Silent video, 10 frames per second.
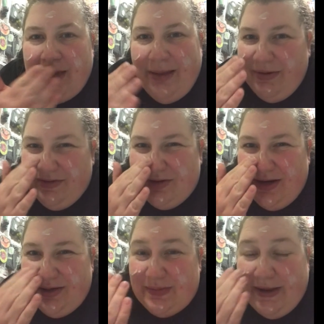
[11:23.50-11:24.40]
I'm even
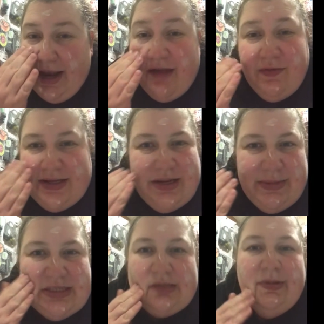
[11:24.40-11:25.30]
trying to explain every time
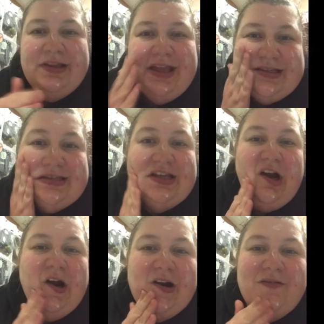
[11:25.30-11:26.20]
I smell this. It's
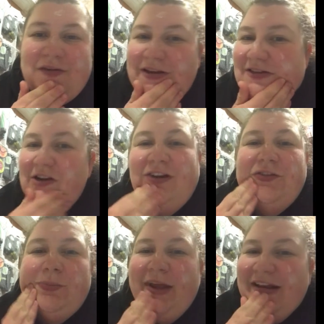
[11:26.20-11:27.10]
hard
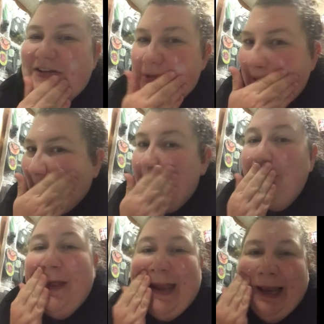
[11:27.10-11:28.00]
for me to
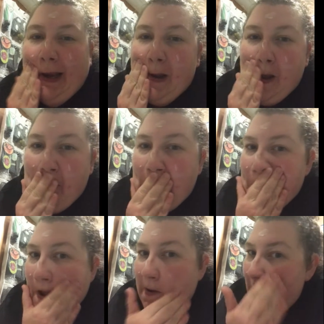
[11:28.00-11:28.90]
explain
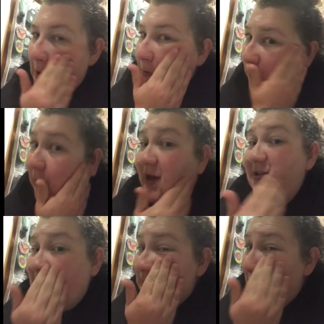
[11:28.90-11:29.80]
what
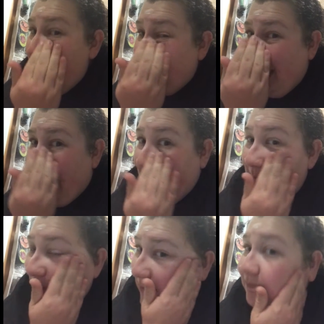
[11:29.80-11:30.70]
it smells
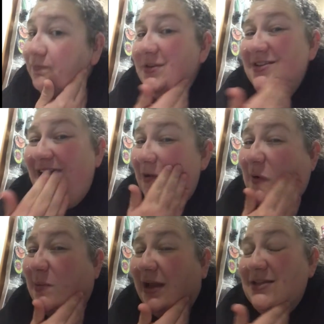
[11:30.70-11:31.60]
like, but it kind of
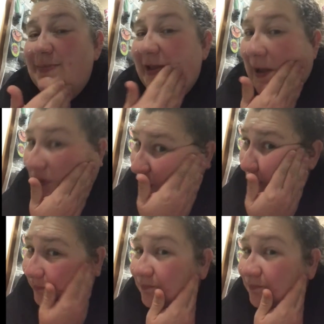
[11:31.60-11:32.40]
reminds me, I don't know.